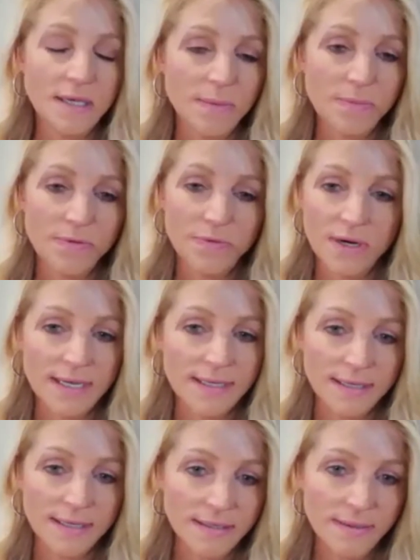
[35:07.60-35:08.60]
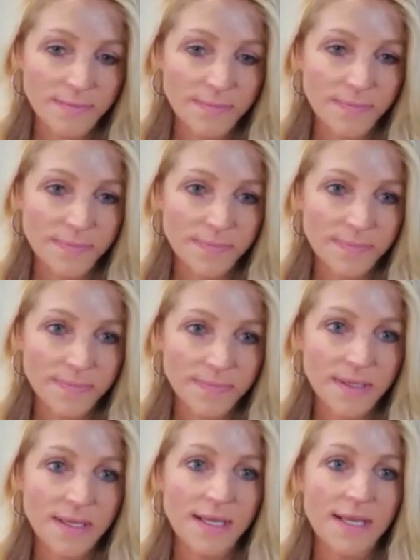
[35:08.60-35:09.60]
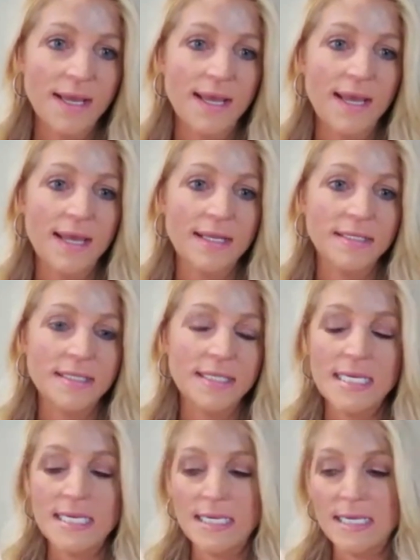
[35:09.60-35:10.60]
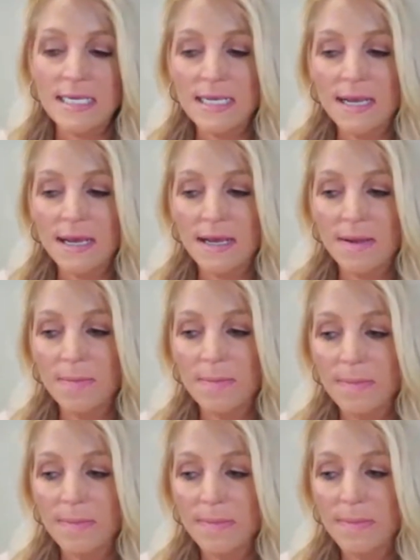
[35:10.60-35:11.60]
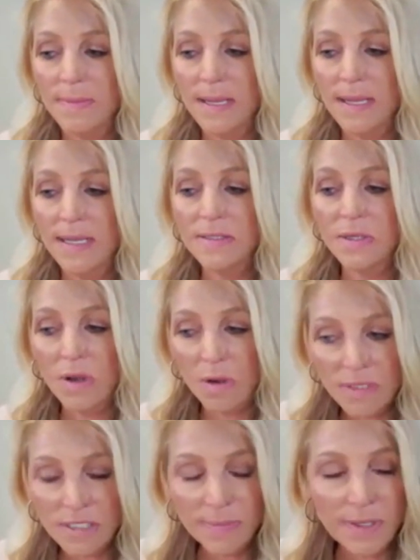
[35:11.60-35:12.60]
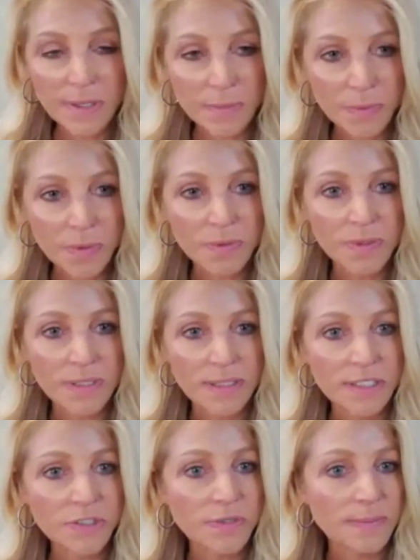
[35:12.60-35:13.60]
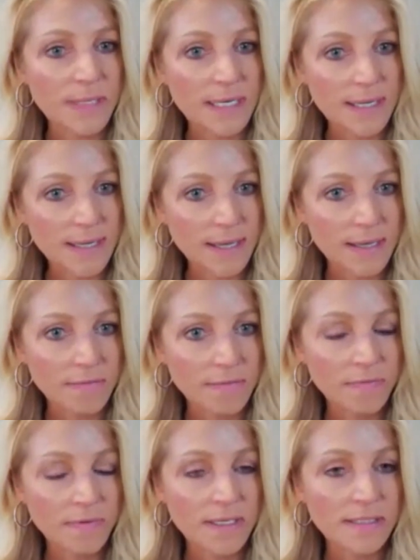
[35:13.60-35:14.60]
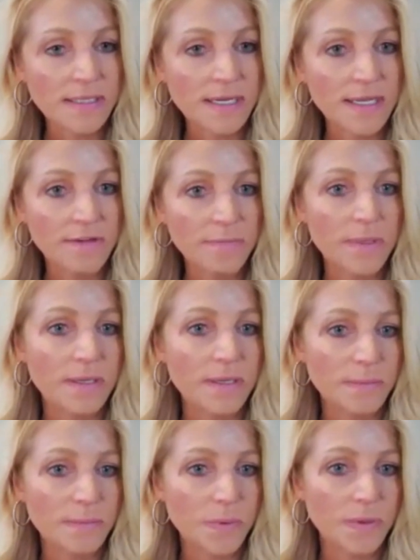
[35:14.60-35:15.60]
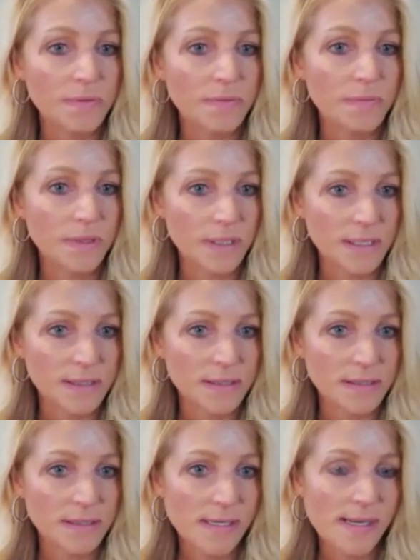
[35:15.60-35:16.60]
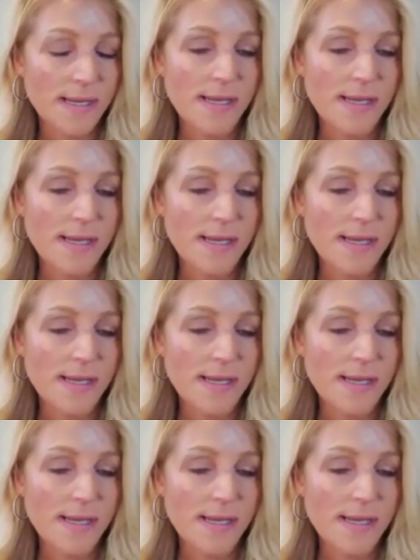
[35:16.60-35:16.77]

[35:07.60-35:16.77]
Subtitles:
saw it before I did, and he has always been on board with any dream that I have, as I have been on board with his.